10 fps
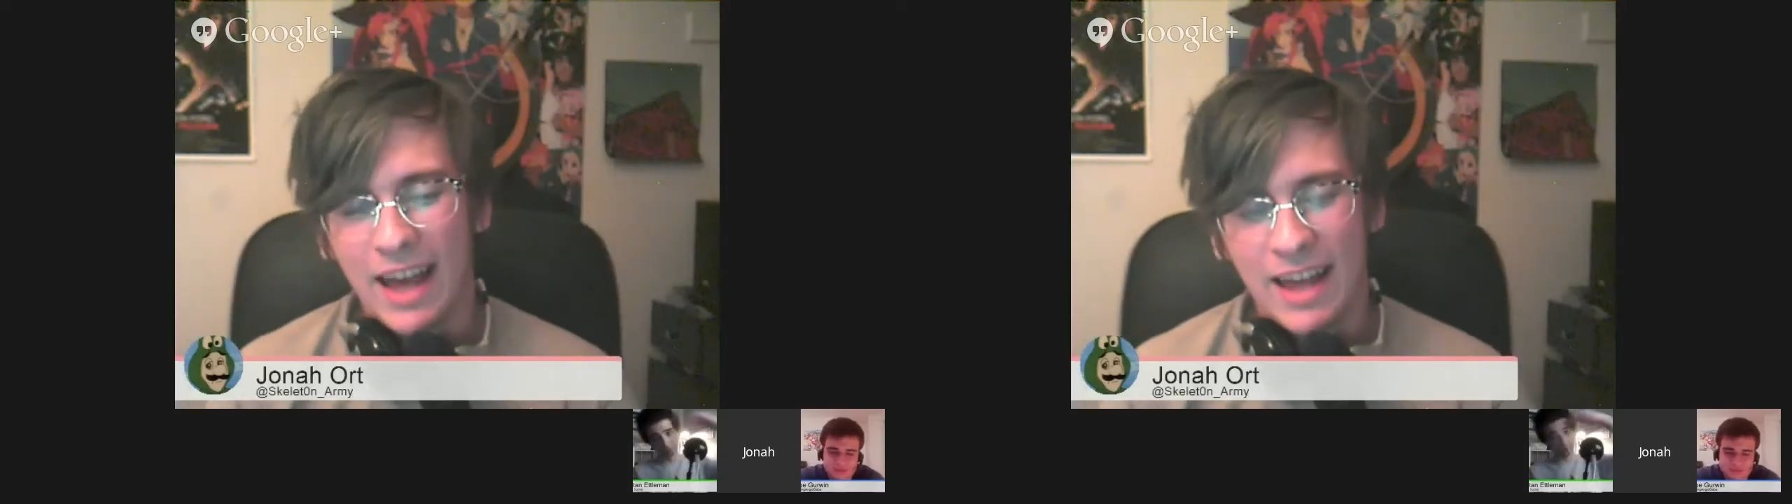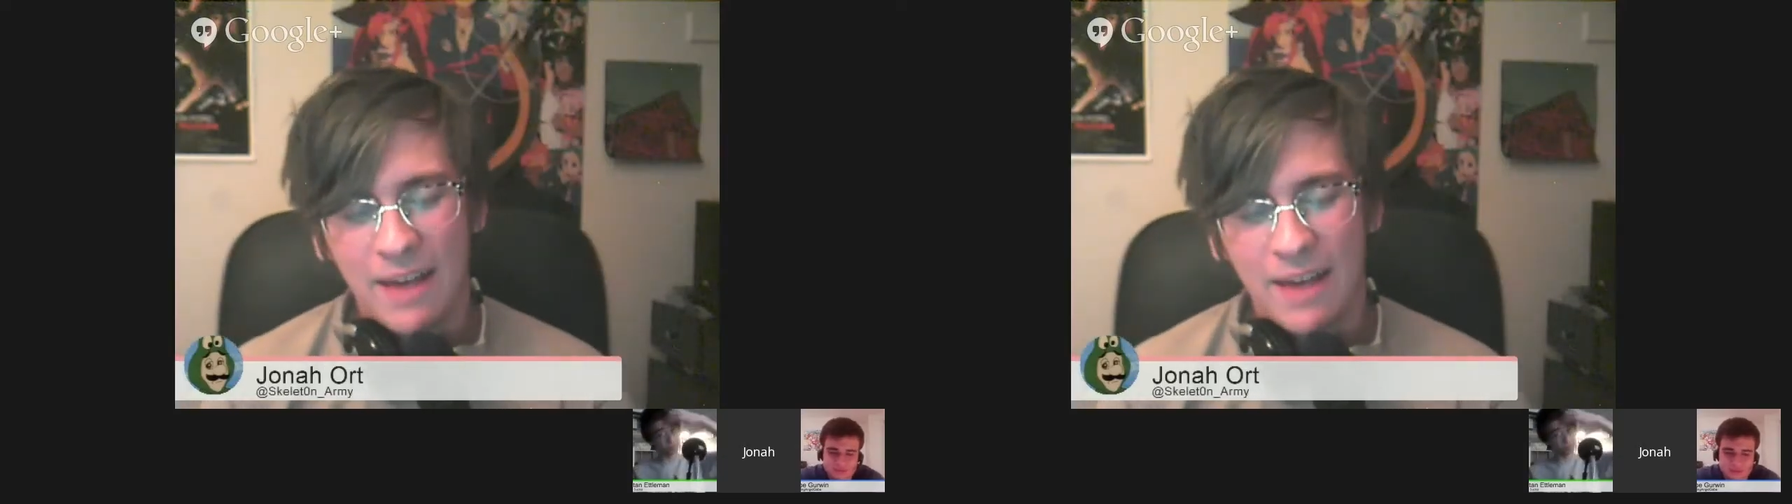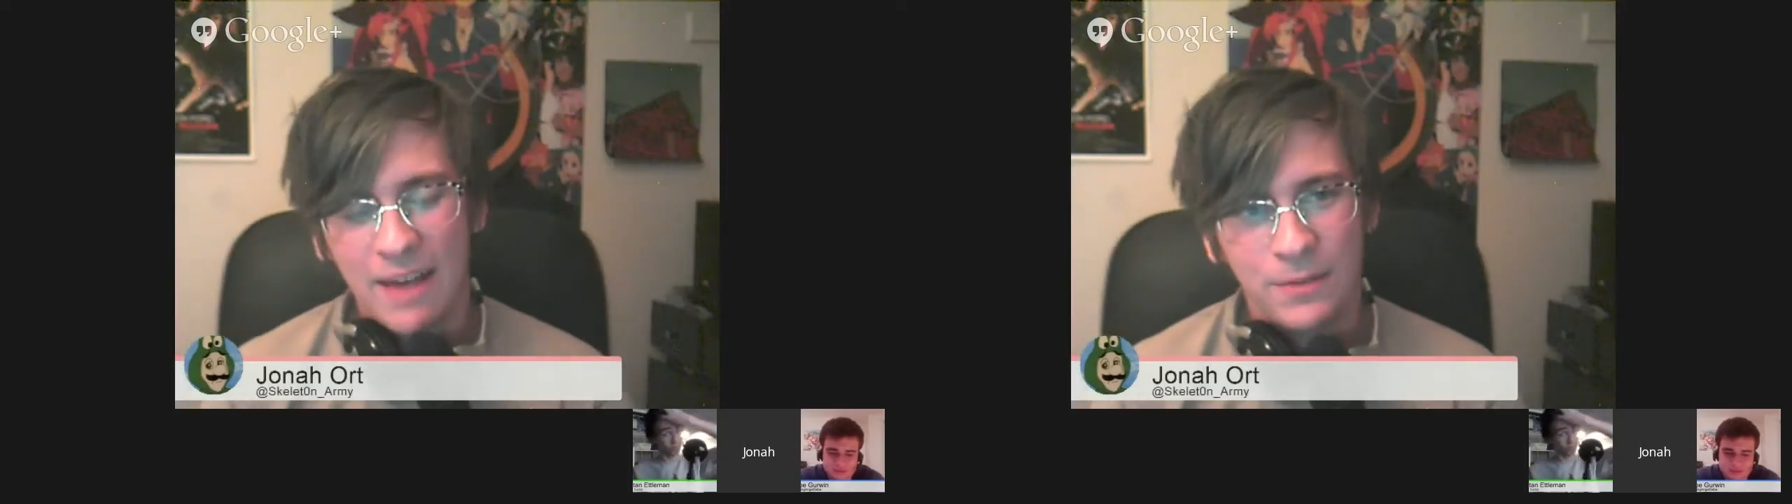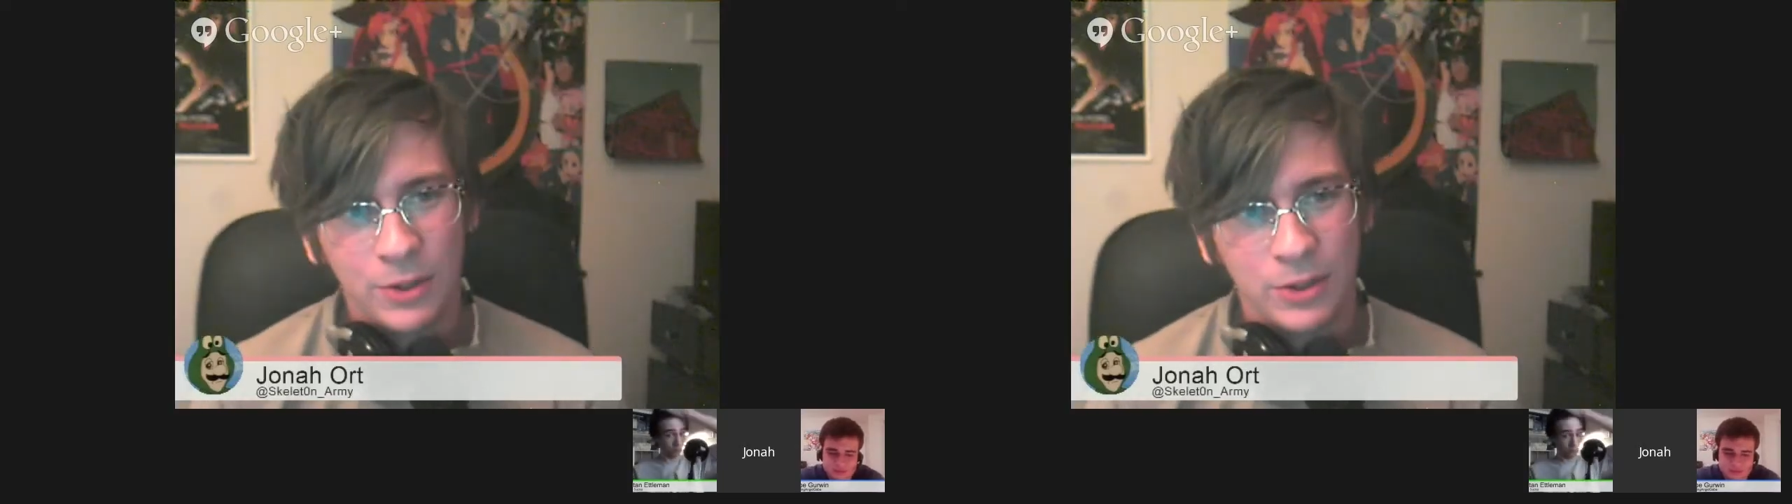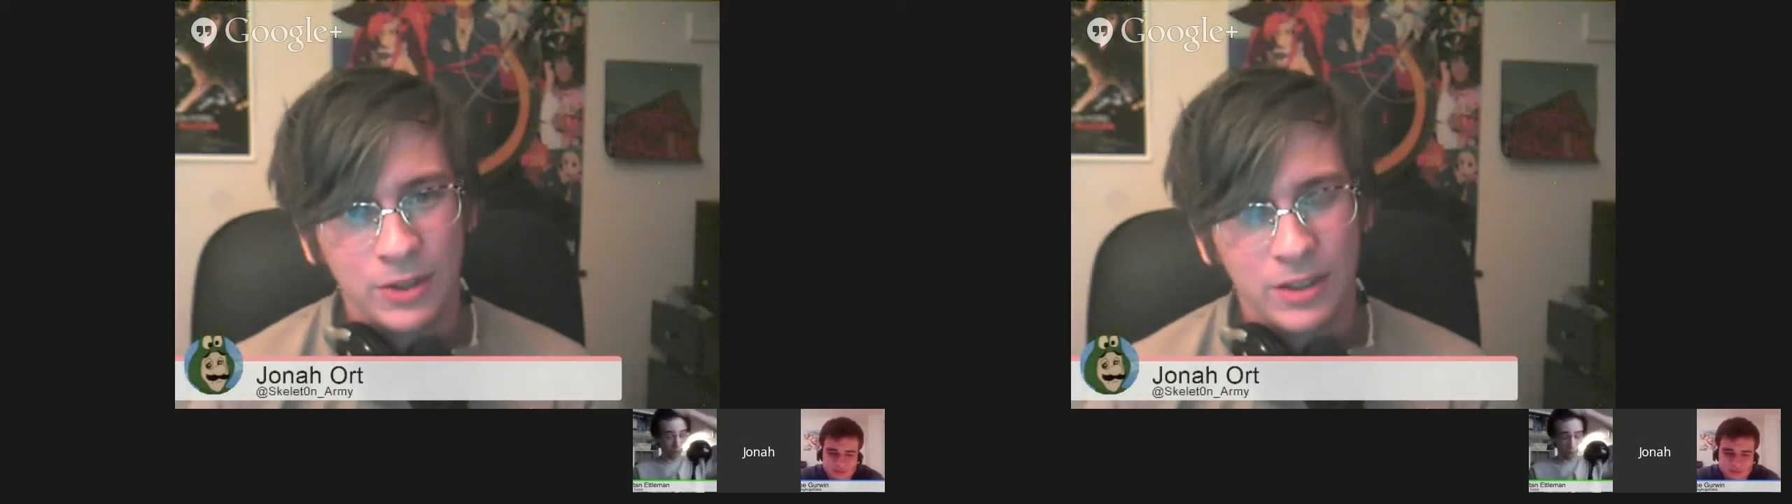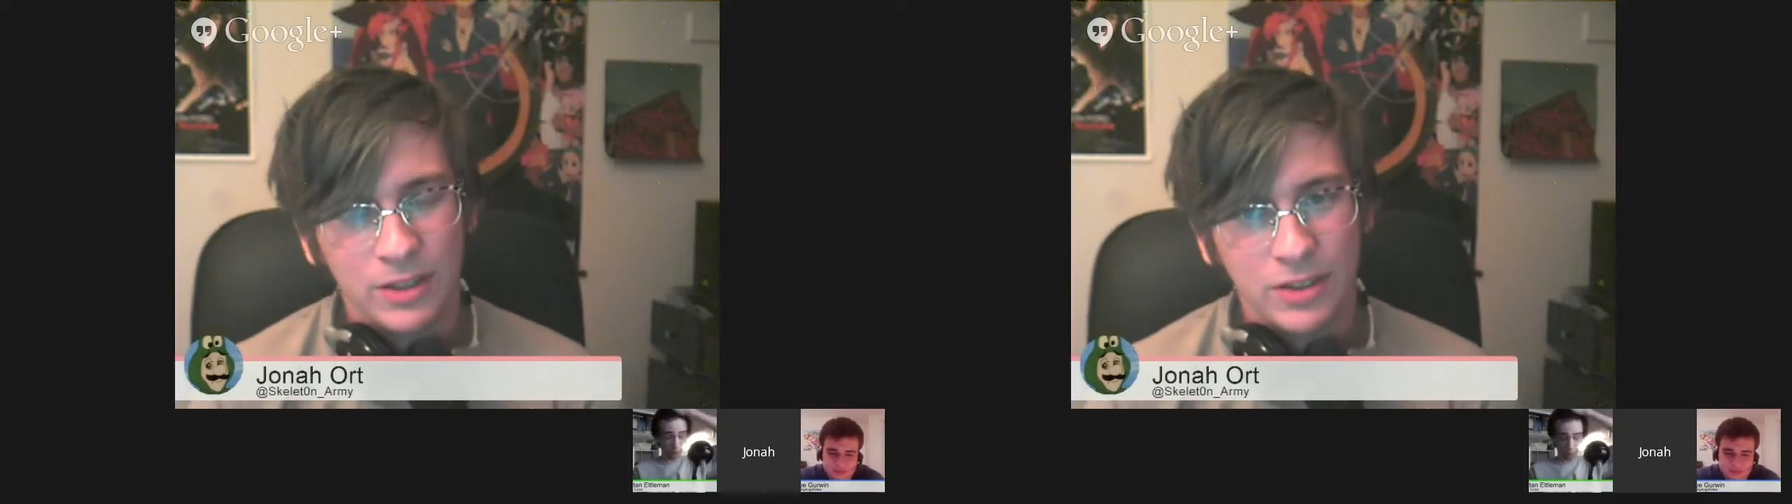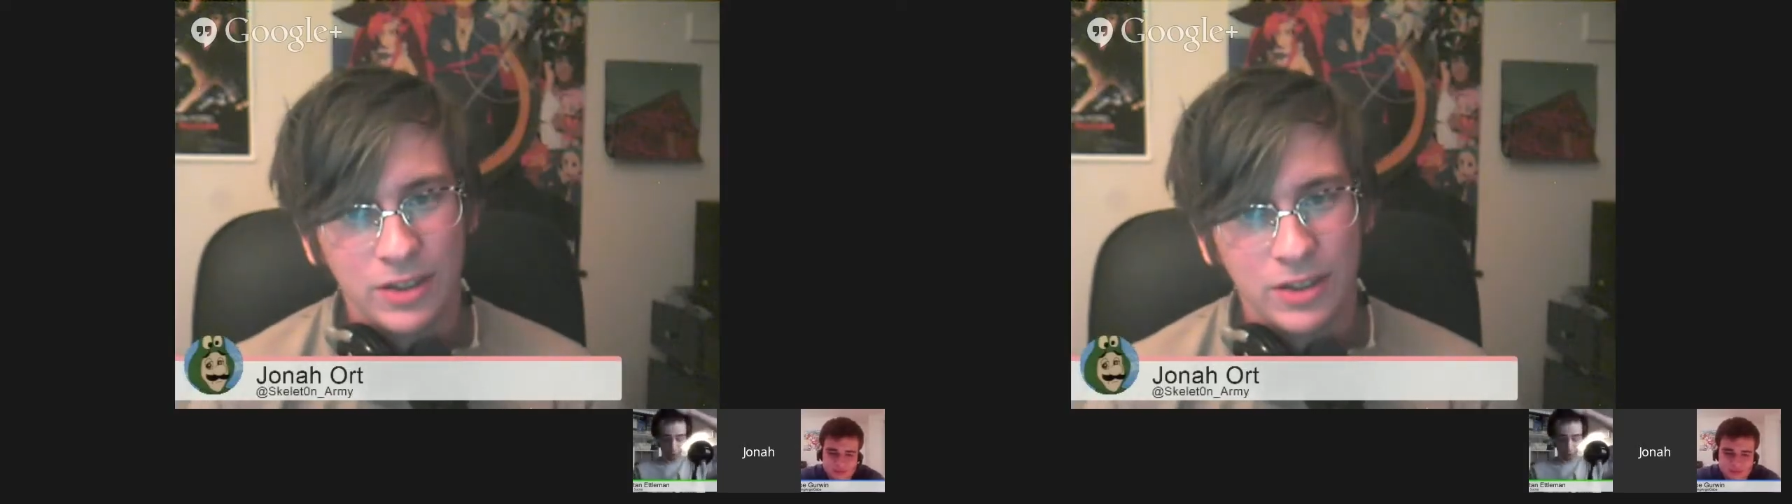I feel